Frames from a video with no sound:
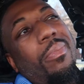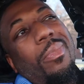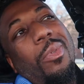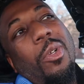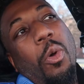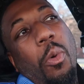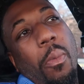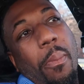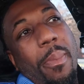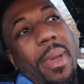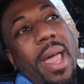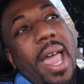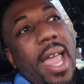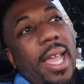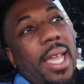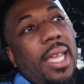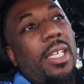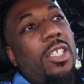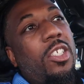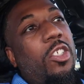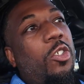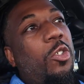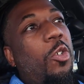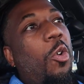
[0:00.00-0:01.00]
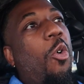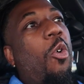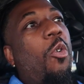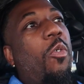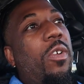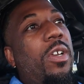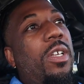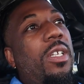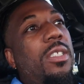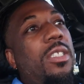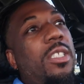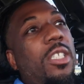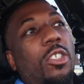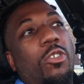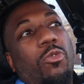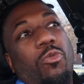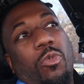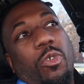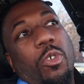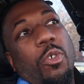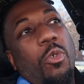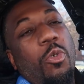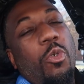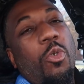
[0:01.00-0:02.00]
little back story just
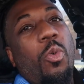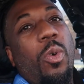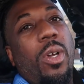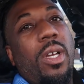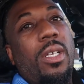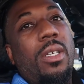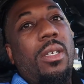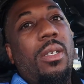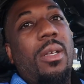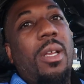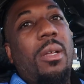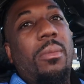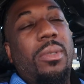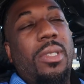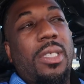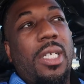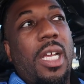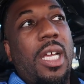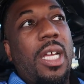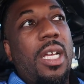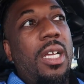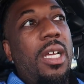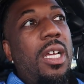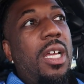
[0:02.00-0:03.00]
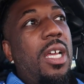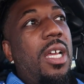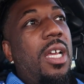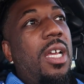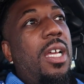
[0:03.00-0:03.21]
real quick. You know what I'm saying?